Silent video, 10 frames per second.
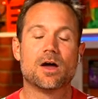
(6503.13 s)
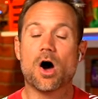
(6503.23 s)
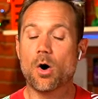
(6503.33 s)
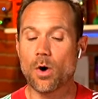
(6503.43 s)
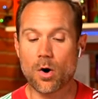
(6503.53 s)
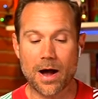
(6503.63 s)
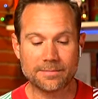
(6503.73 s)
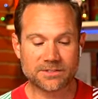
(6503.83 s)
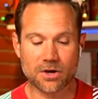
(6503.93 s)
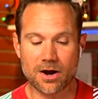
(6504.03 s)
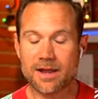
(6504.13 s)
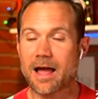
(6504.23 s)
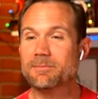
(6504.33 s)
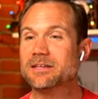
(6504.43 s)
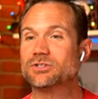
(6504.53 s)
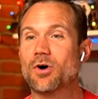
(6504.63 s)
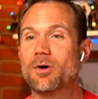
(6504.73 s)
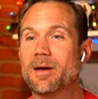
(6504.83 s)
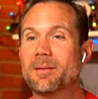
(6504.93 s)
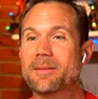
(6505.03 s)
Oh, I'm sorry. I'm being
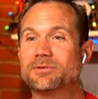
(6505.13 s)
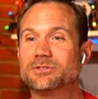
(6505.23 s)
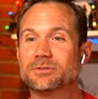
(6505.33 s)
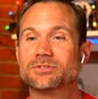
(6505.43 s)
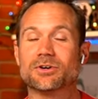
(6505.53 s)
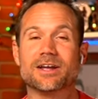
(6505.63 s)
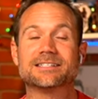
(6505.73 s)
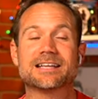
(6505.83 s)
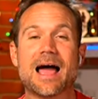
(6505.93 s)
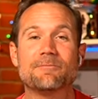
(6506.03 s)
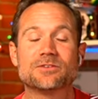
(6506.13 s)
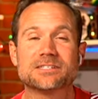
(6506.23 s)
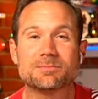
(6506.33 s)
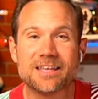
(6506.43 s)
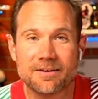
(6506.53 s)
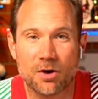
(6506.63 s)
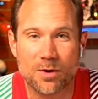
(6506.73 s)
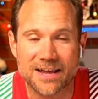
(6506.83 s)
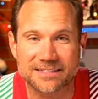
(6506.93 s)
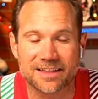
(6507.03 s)
told by my producer. It's time for some
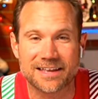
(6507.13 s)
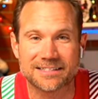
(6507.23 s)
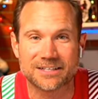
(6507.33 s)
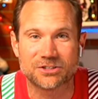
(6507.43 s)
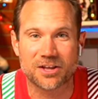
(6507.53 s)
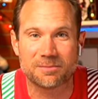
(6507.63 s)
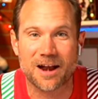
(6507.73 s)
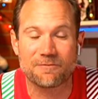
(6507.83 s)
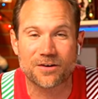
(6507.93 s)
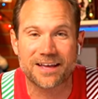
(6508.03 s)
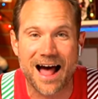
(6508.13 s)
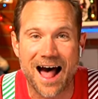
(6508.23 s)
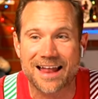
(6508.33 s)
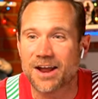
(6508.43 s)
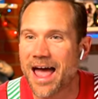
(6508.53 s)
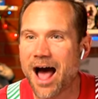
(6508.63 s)
giveaways, ladies and gentlemen. I forgot.